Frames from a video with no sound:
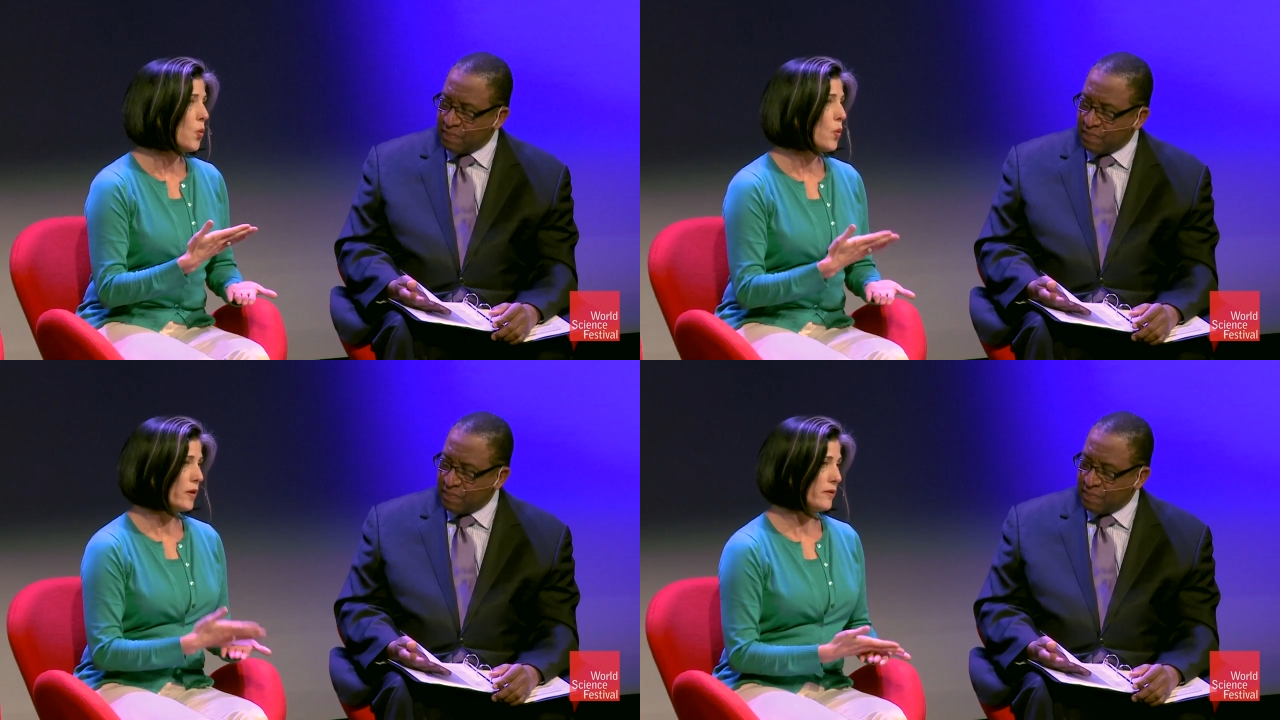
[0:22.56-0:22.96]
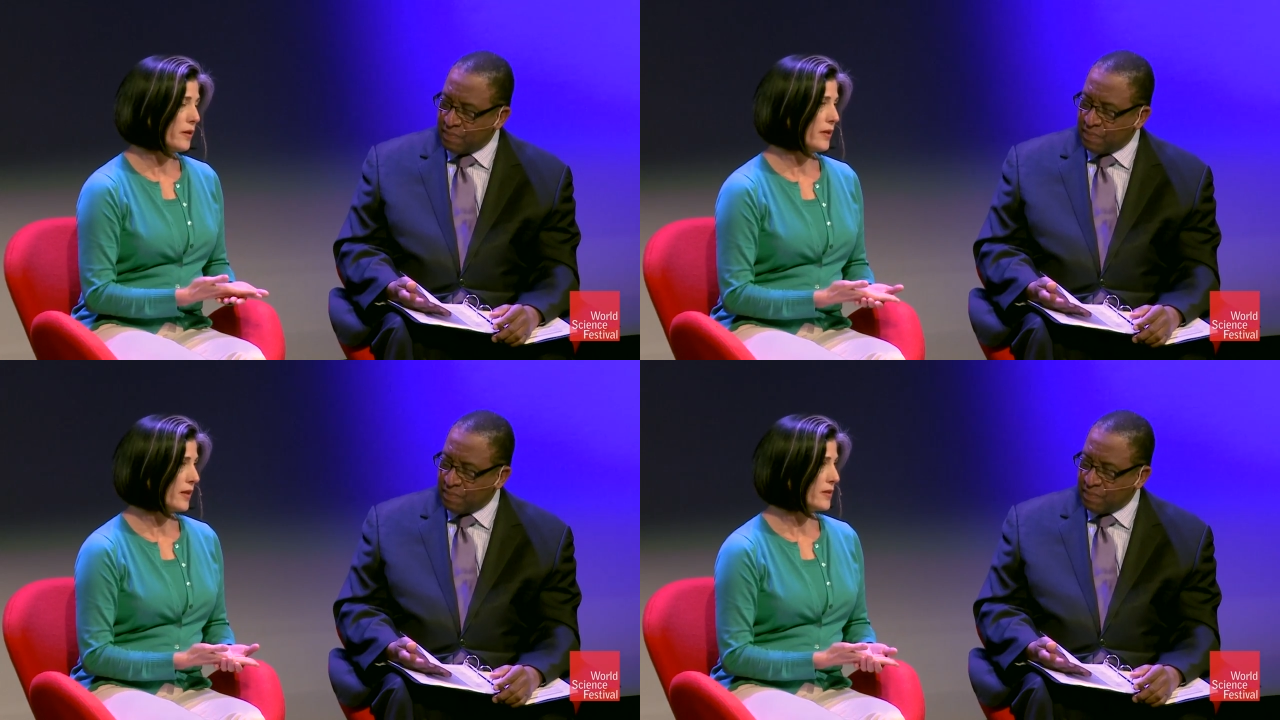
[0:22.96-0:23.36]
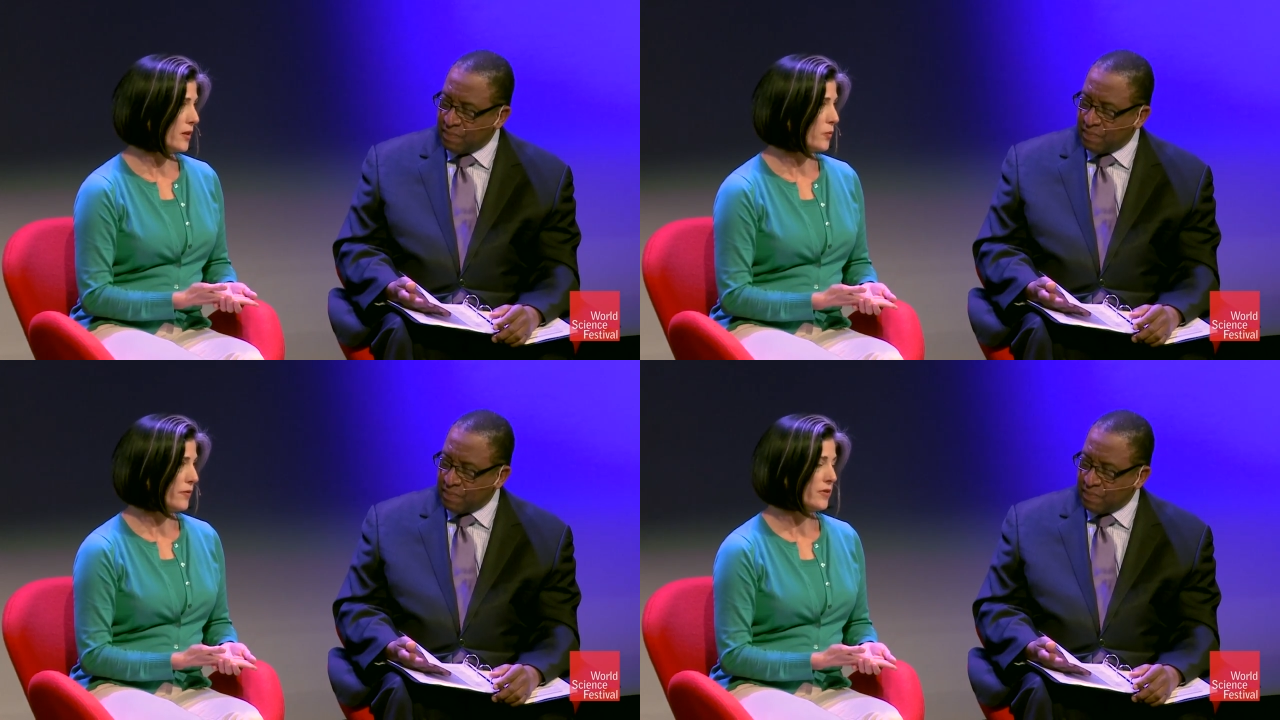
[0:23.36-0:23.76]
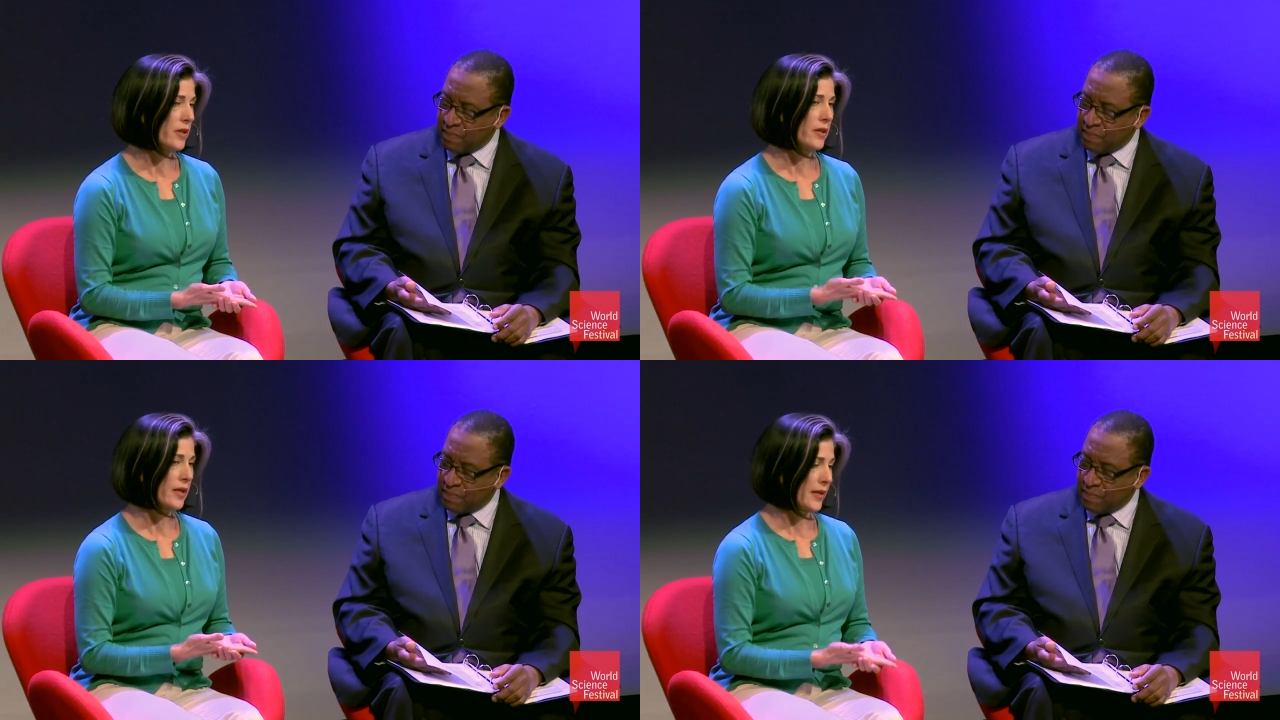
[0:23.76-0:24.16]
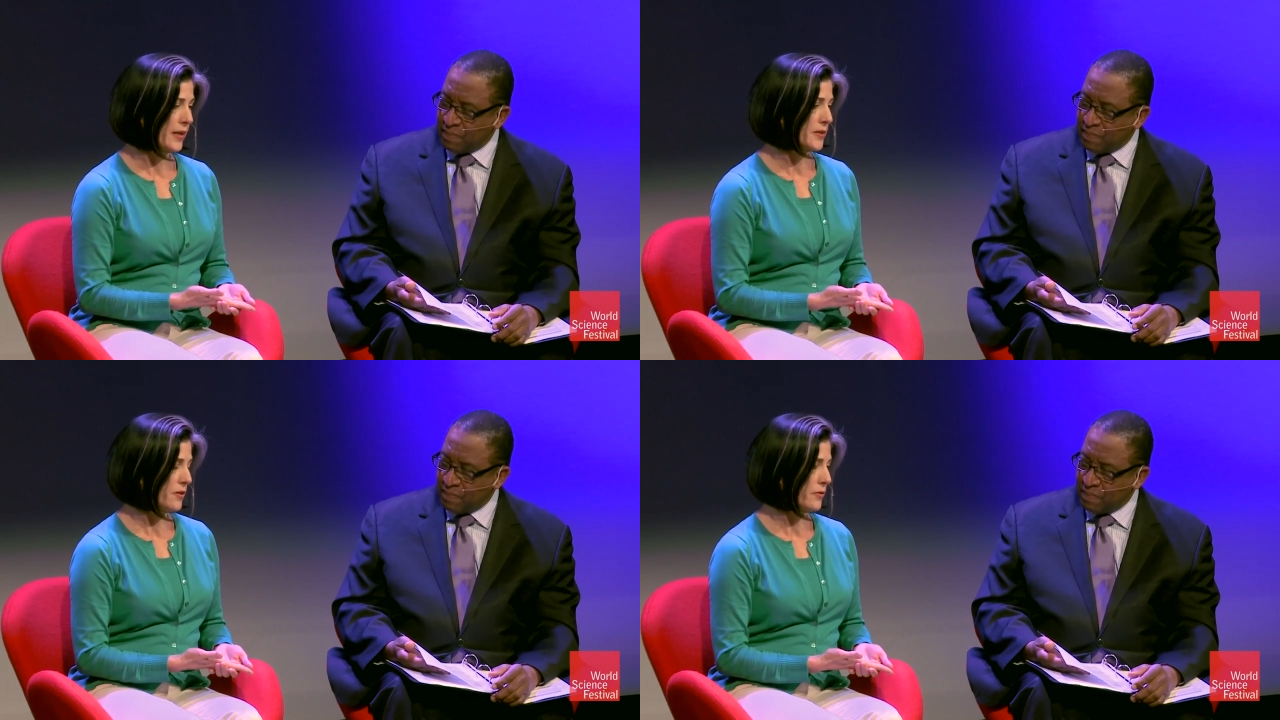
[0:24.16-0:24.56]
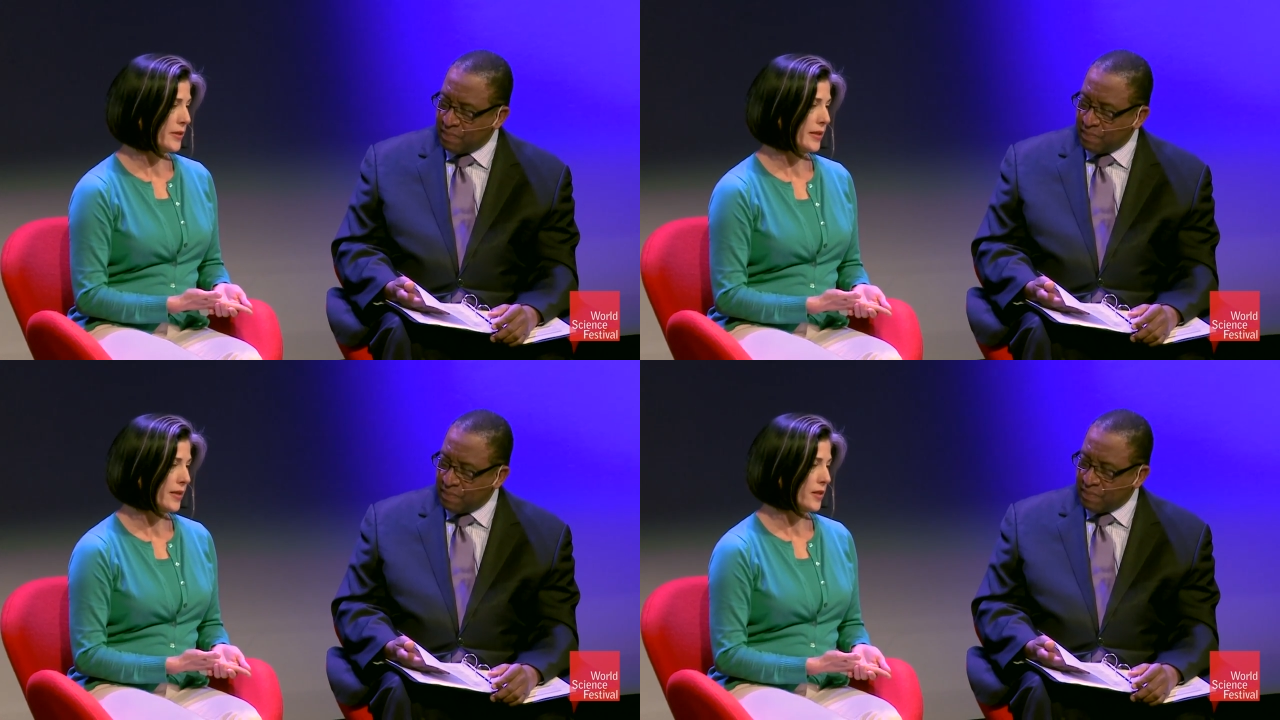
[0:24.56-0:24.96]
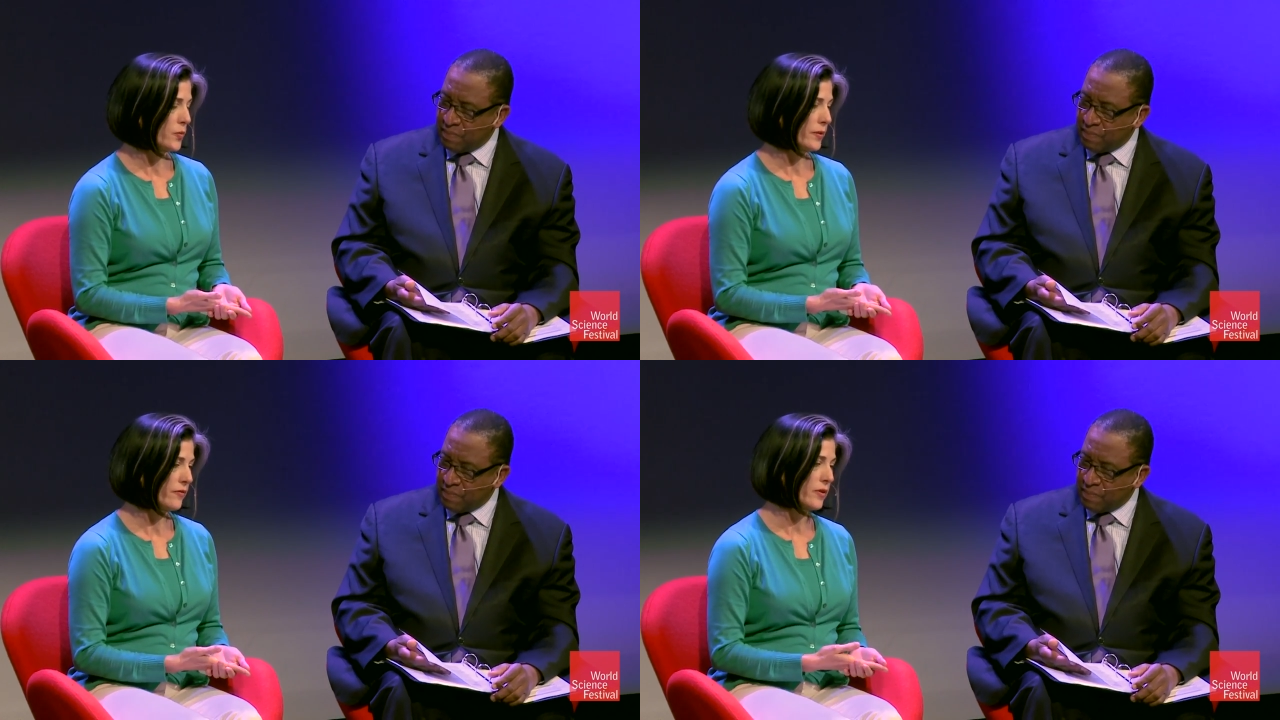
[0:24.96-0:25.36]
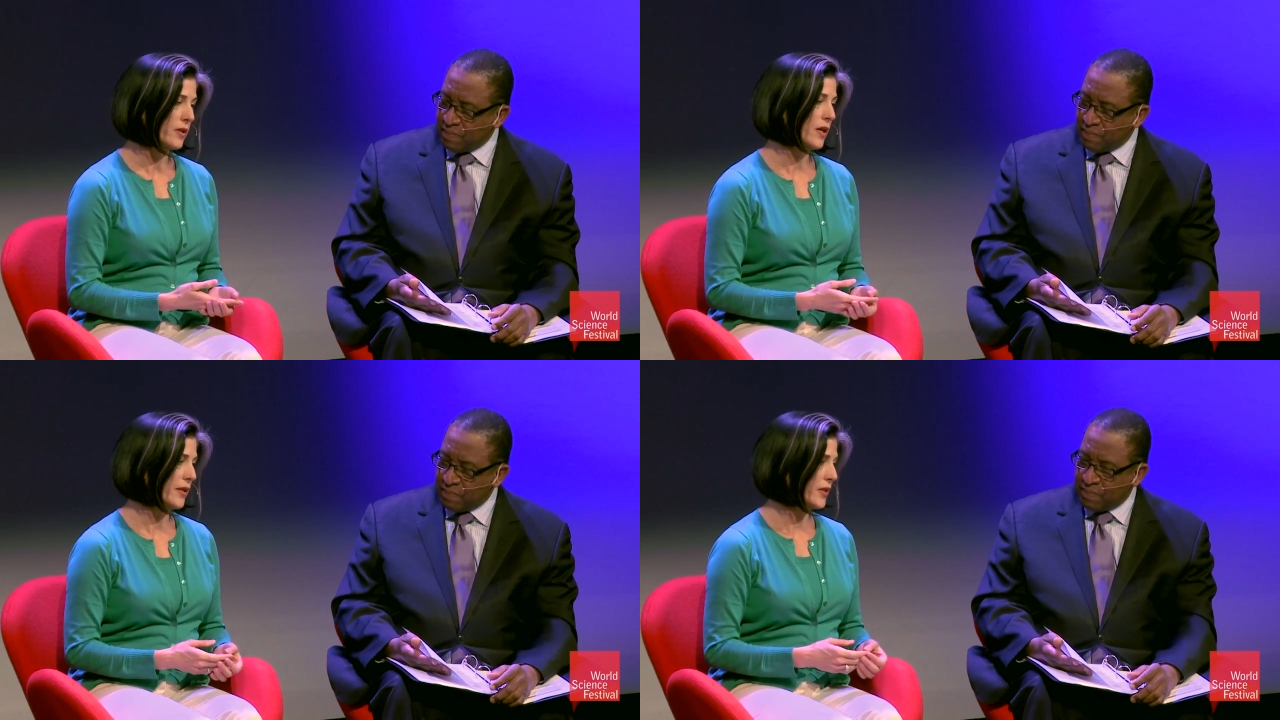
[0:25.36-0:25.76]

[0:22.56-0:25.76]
Speaker 1: one of the things that we've done at Ancestry DNA is we've gone